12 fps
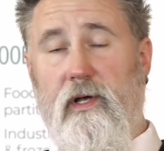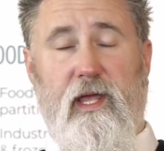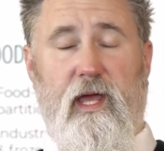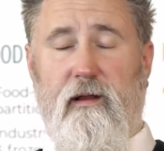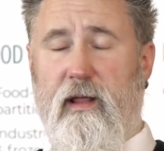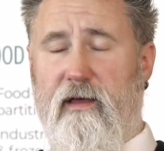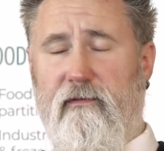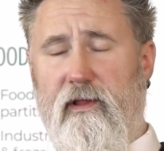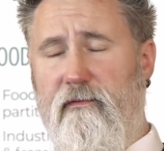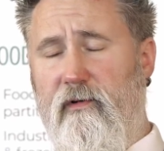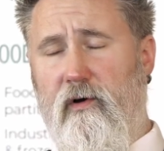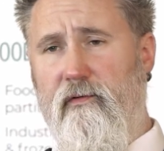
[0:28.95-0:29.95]
again heavily
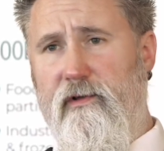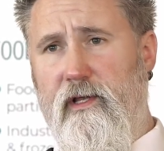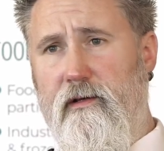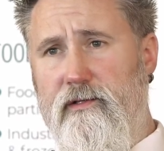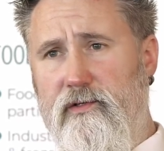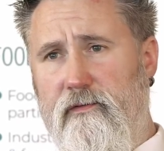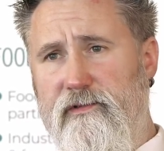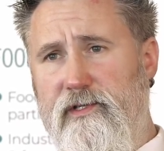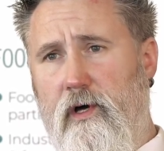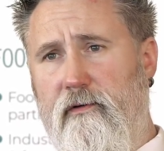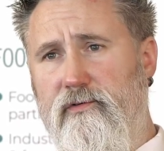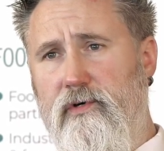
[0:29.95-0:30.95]
involved in sort of
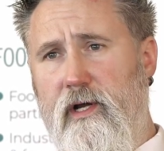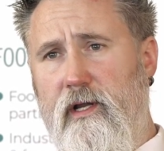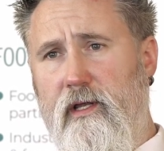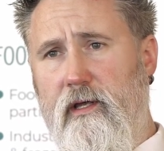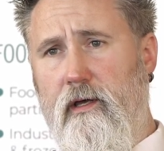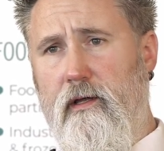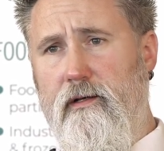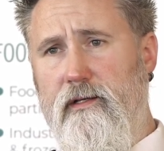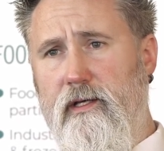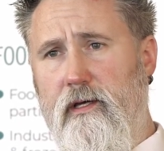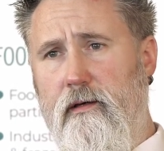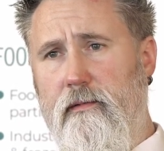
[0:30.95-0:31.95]
staff training and
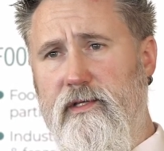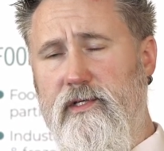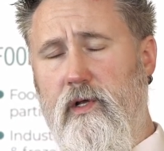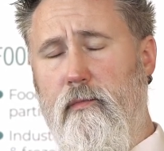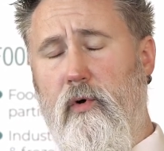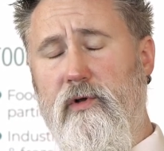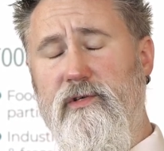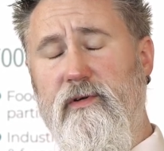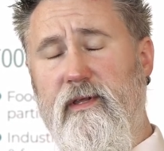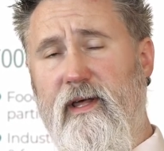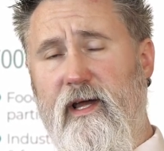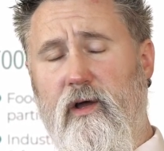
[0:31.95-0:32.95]
internal
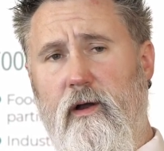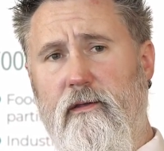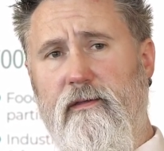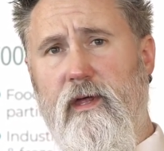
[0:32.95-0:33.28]
monitoring, that kind of